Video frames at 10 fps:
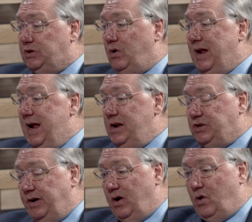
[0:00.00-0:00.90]
So, to
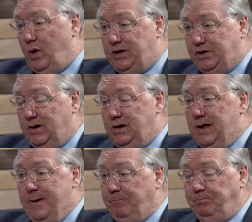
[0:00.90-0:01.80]
answer your question,
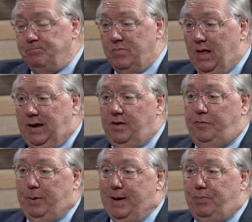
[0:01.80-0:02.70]

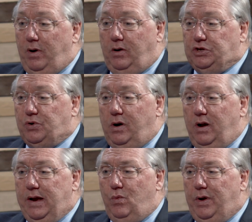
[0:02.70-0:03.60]
if people are
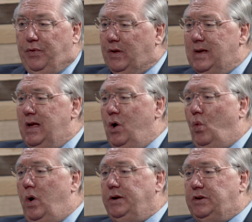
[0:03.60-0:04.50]
struggling with
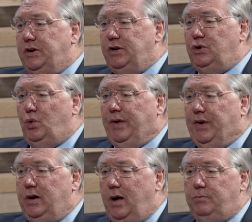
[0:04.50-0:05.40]
what to do when
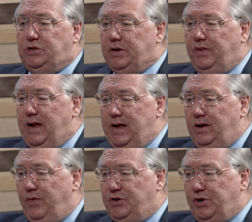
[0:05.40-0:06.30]
it comes to the head
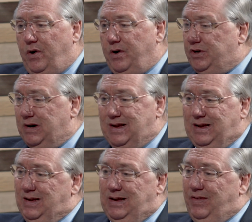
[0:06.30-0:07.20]
of the church,
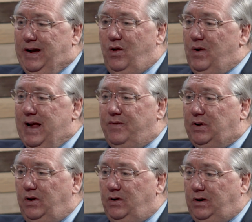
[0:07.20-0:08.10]
they don't have
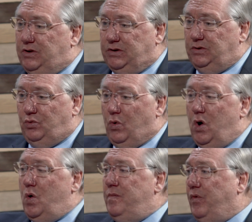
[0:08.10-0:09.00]
to look to
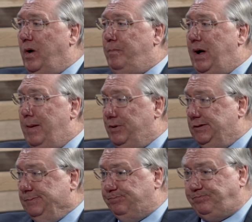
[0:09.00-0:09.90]
Rome for a papa.